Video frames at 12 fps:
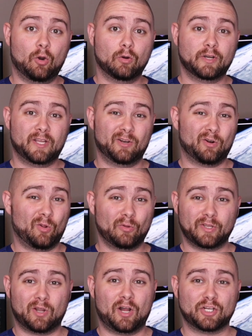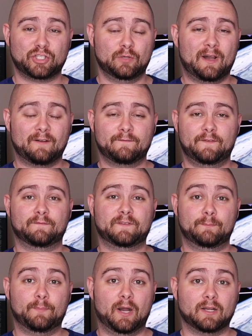it only costs you about
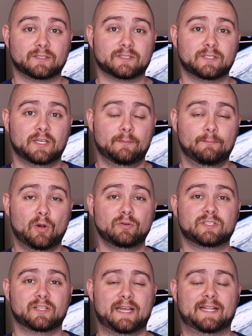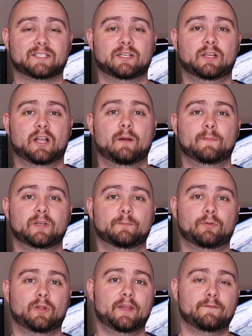$50. And most of that's going to come into
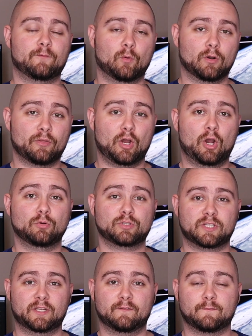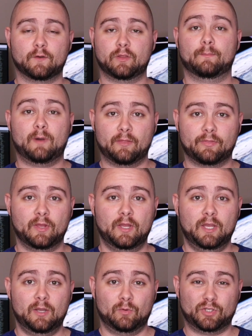play for the hosting for the month,
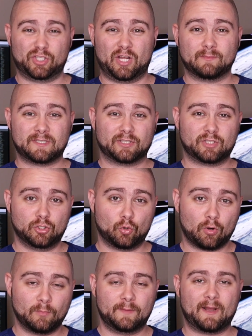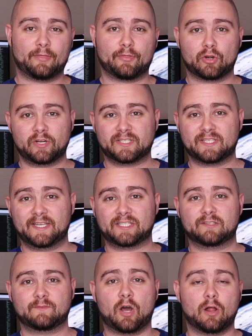which comes out to normally about
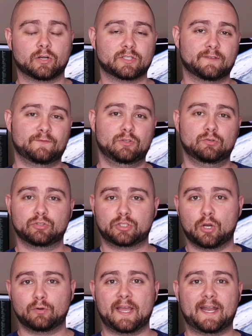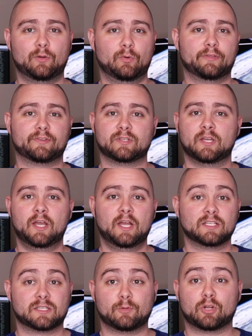$36 if you use GoDaddy with
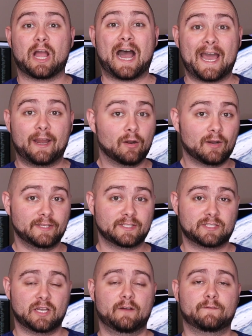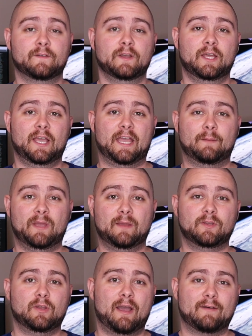some of their higher end stuff, and
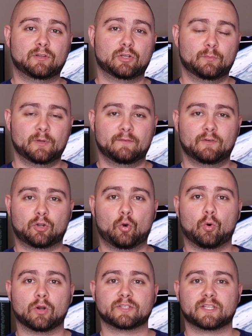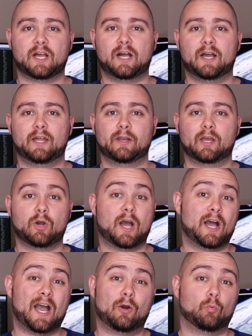maybe you have a little bit of a course on
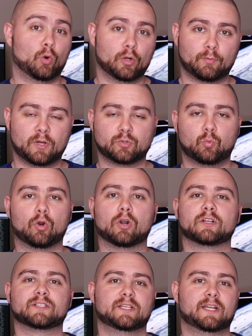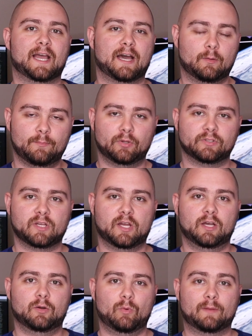how WordPress works and how to build
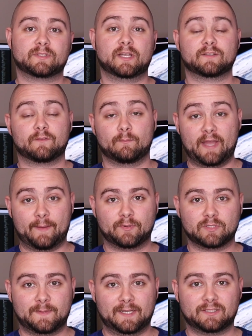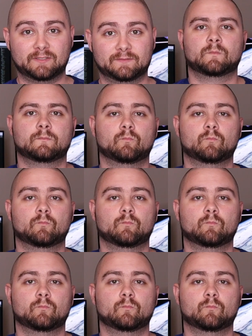websites from that perspective.